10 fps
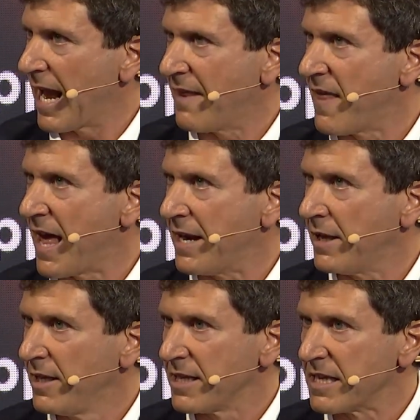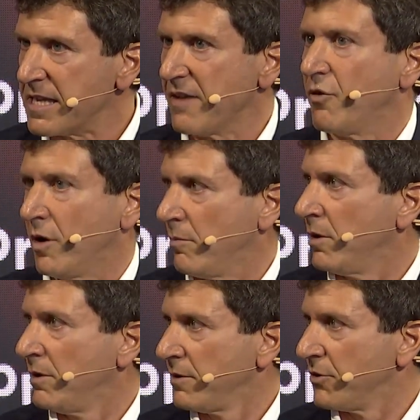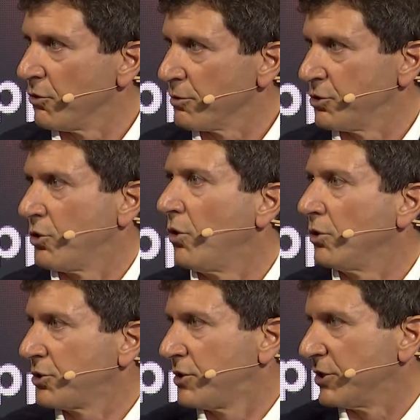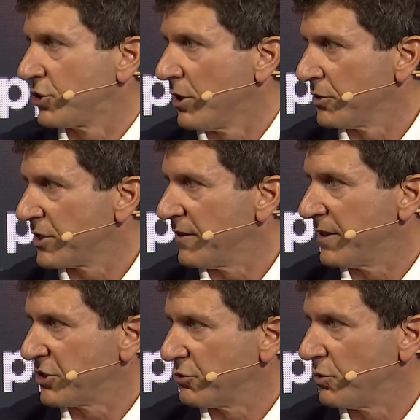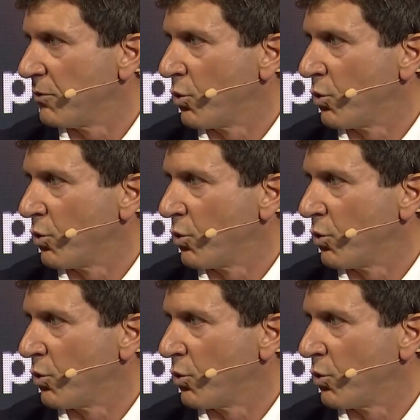And then give them the results that shows that this is